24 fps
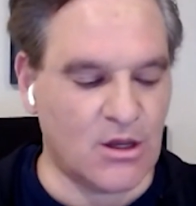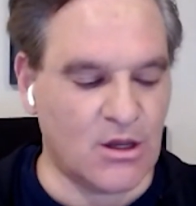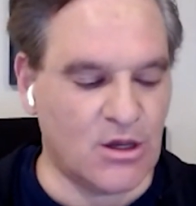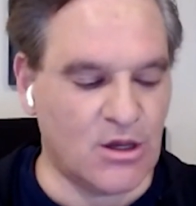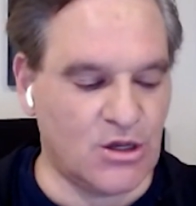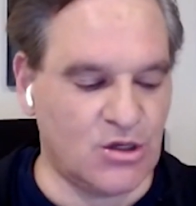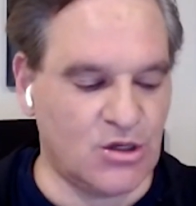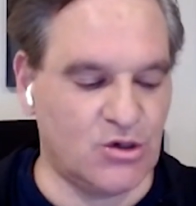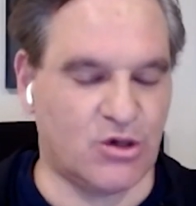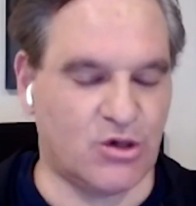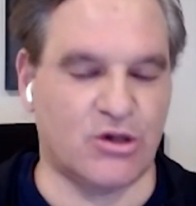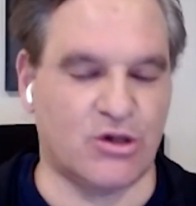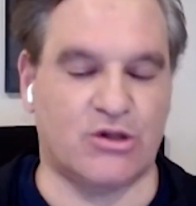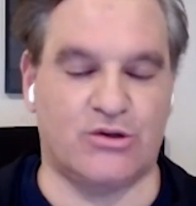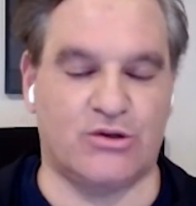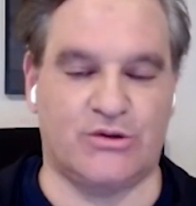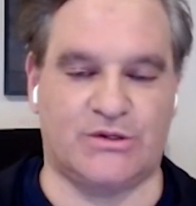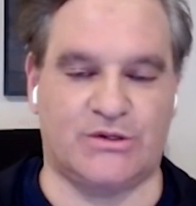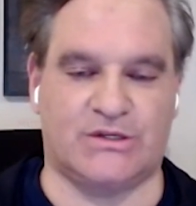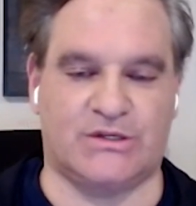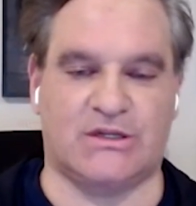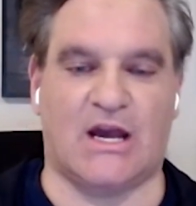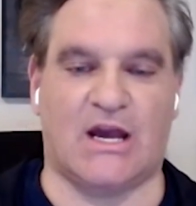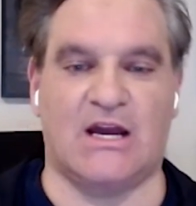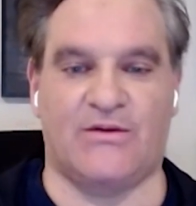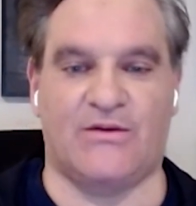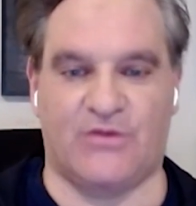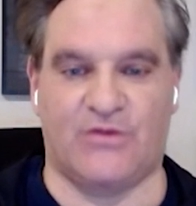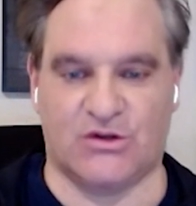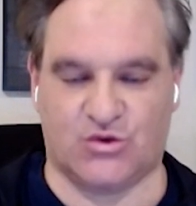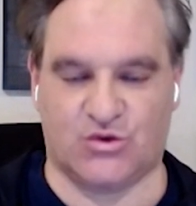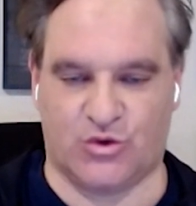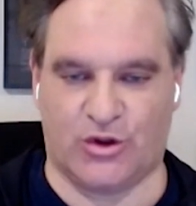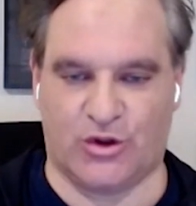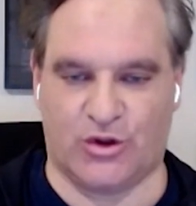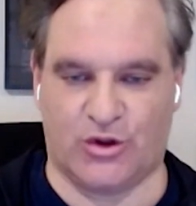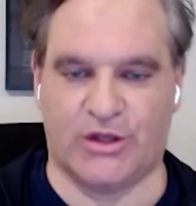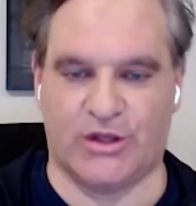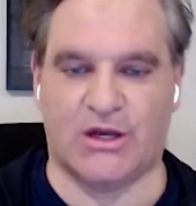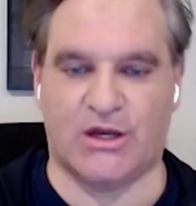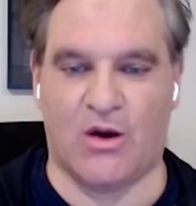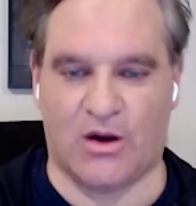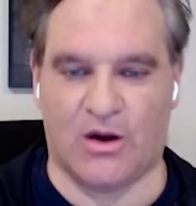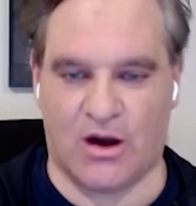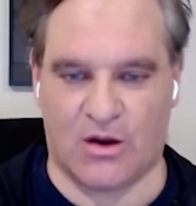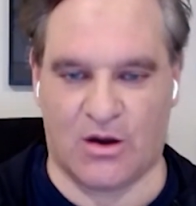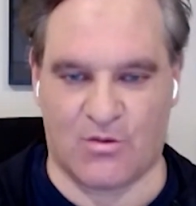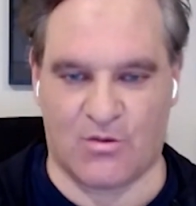you could lose sight of what's really
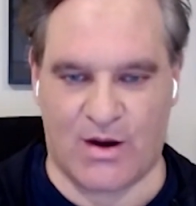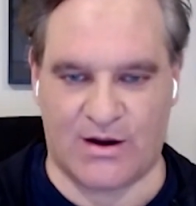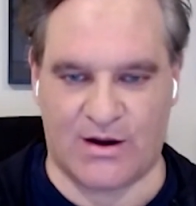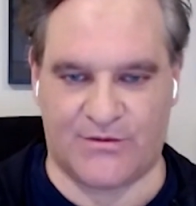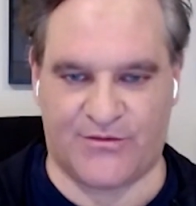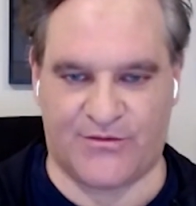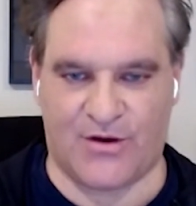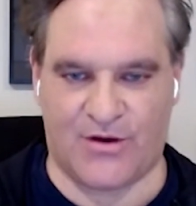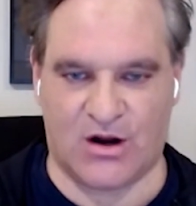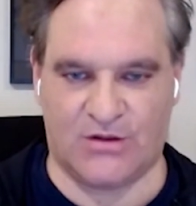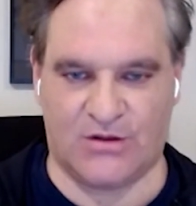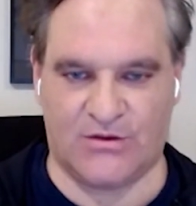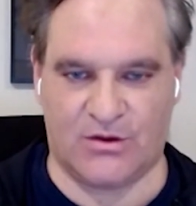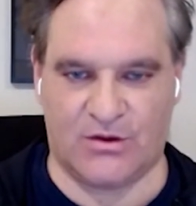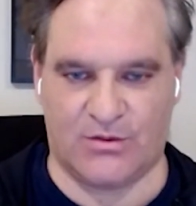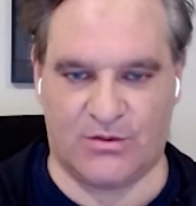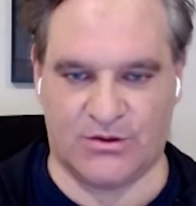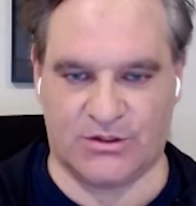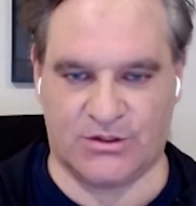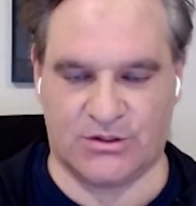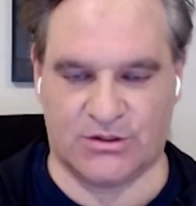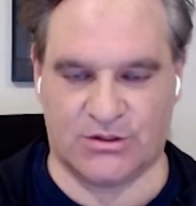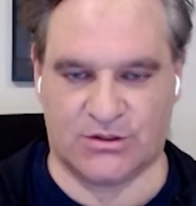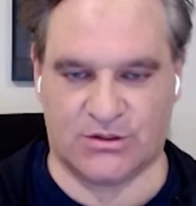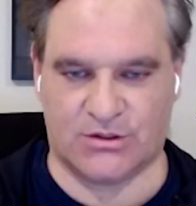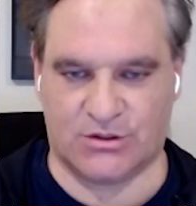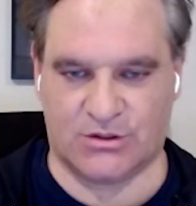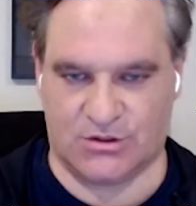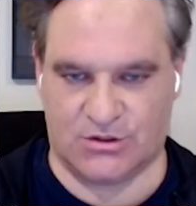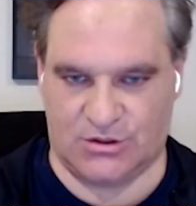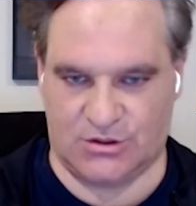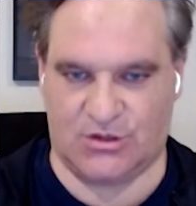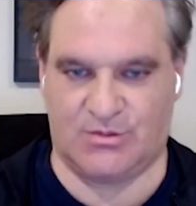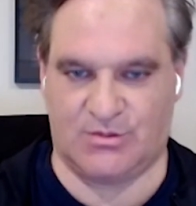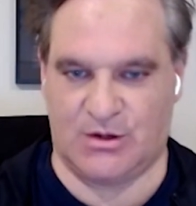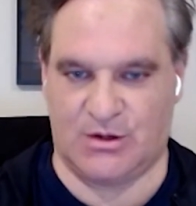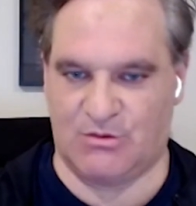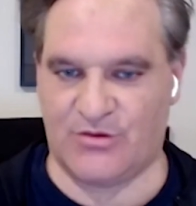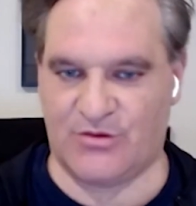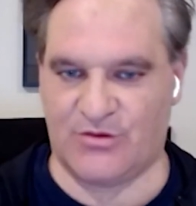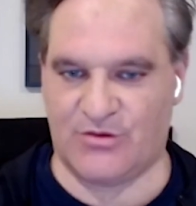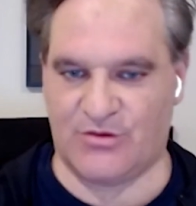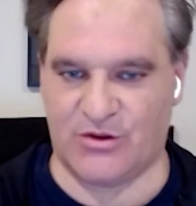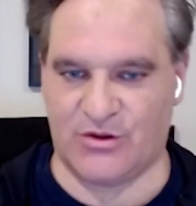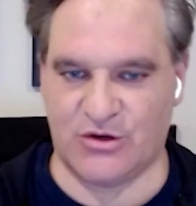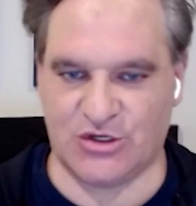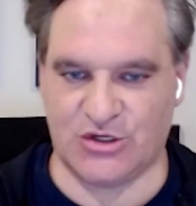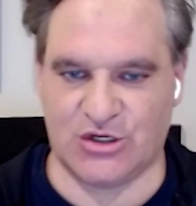going on right in front of you, which could be
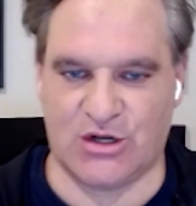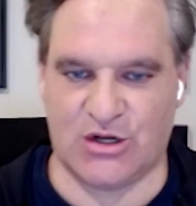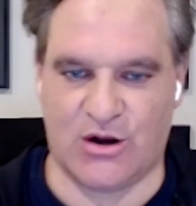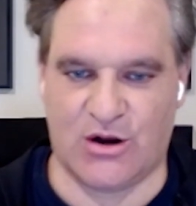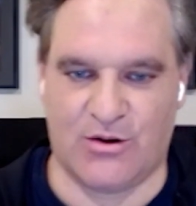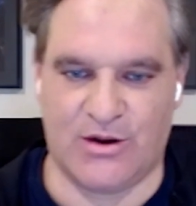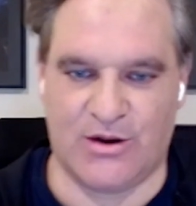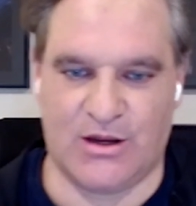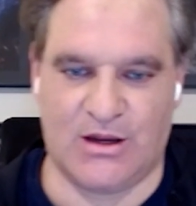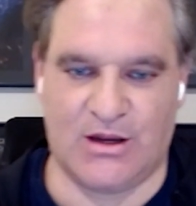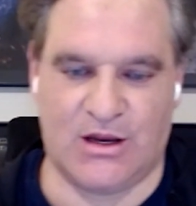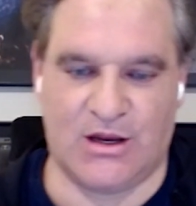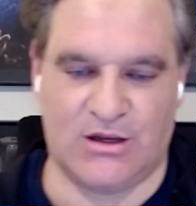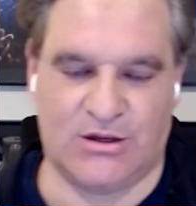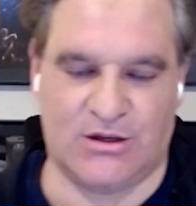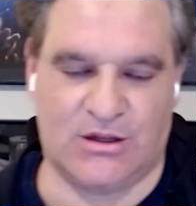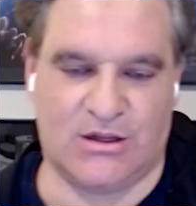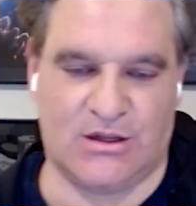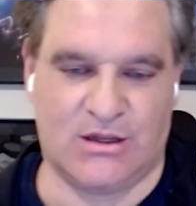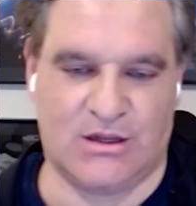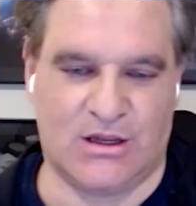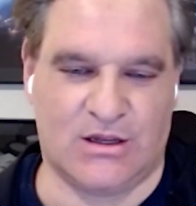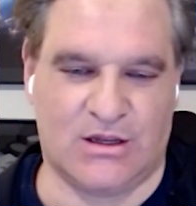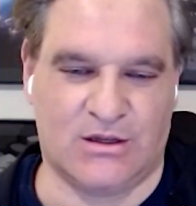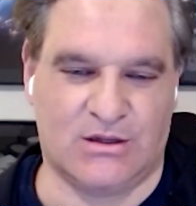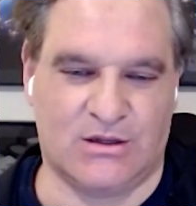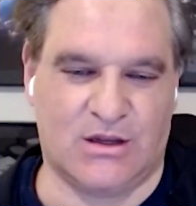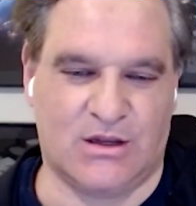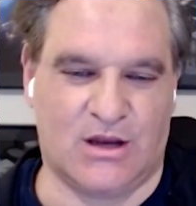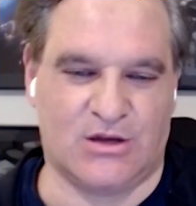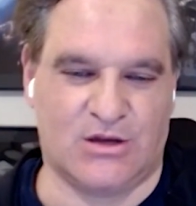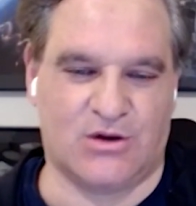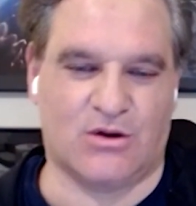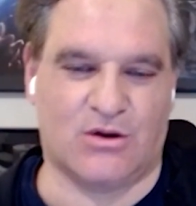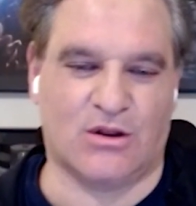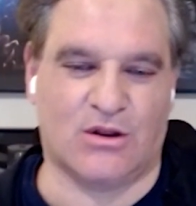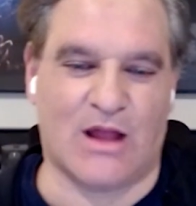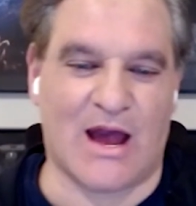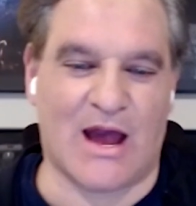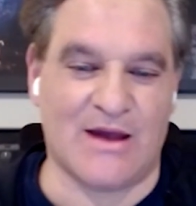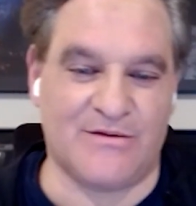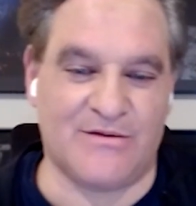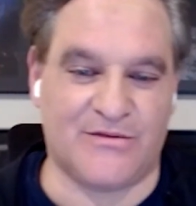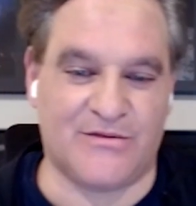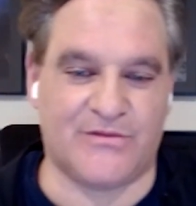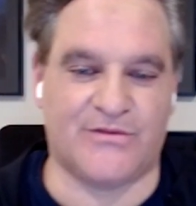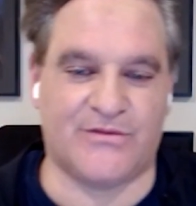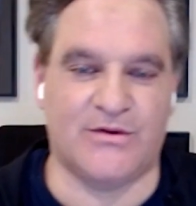revolutionary in your
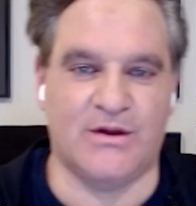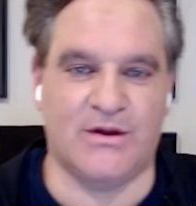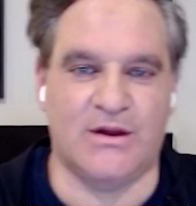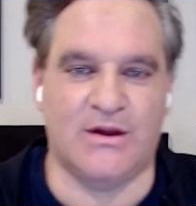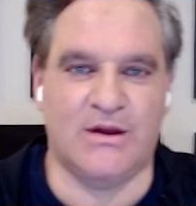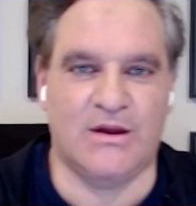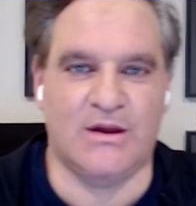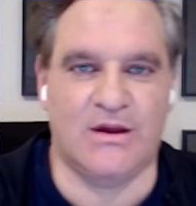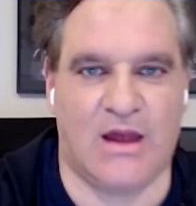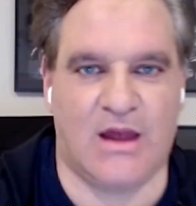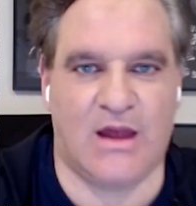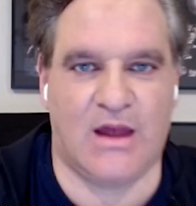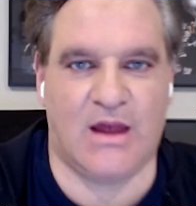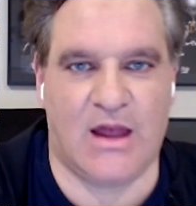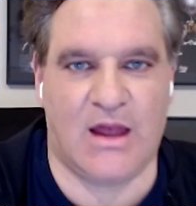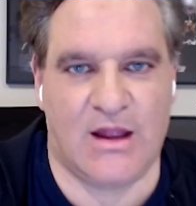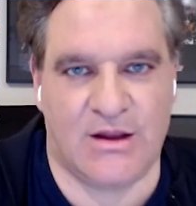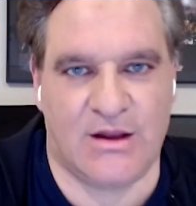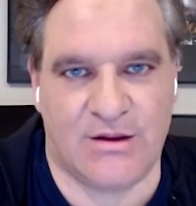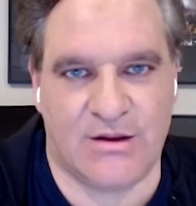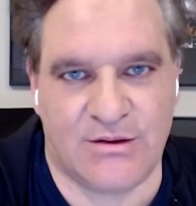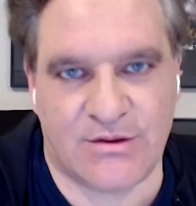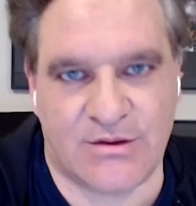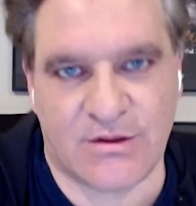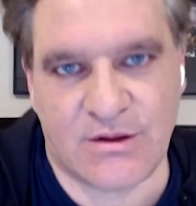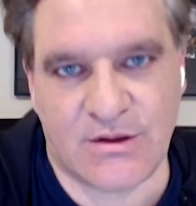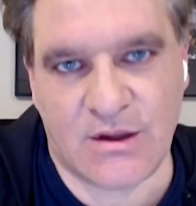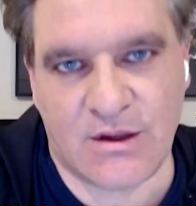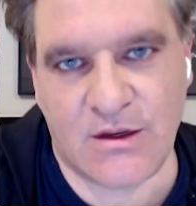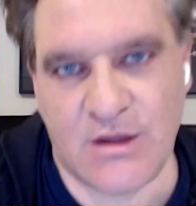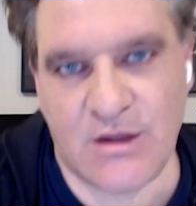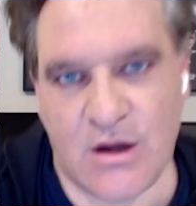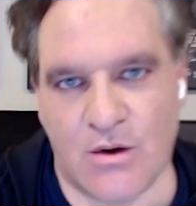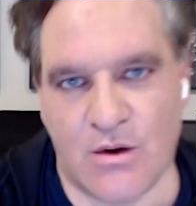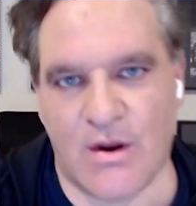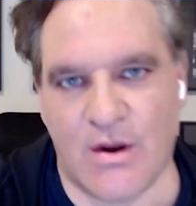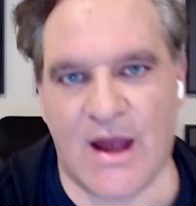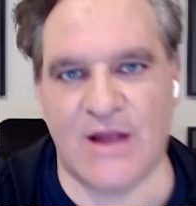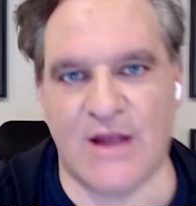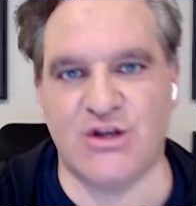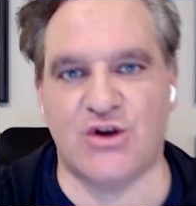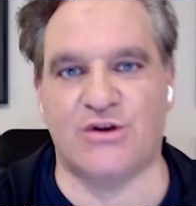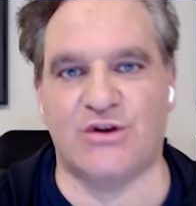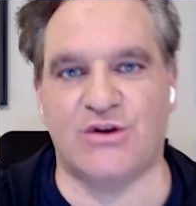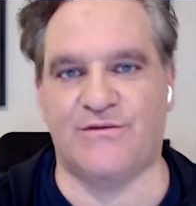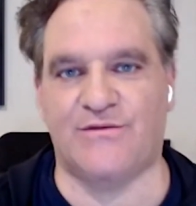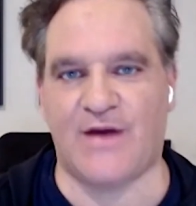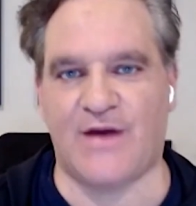life and
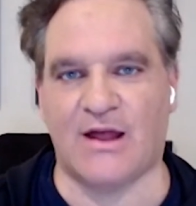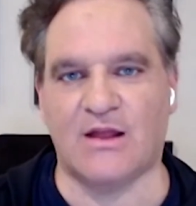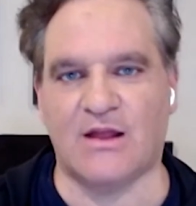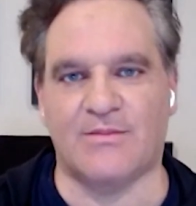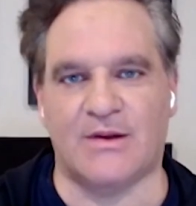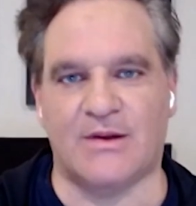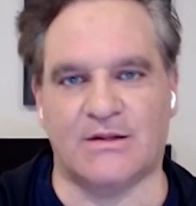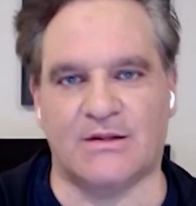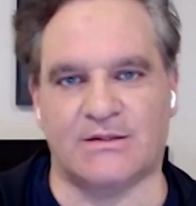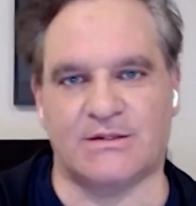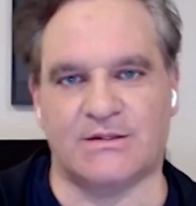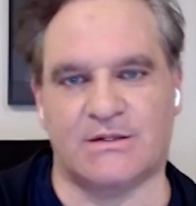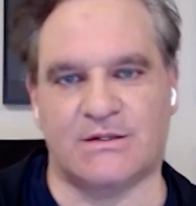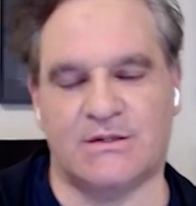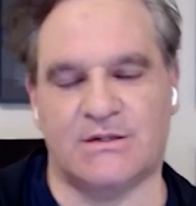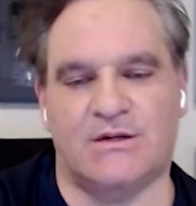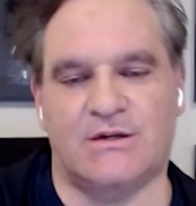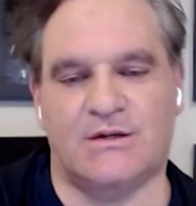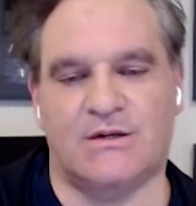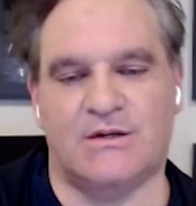your development.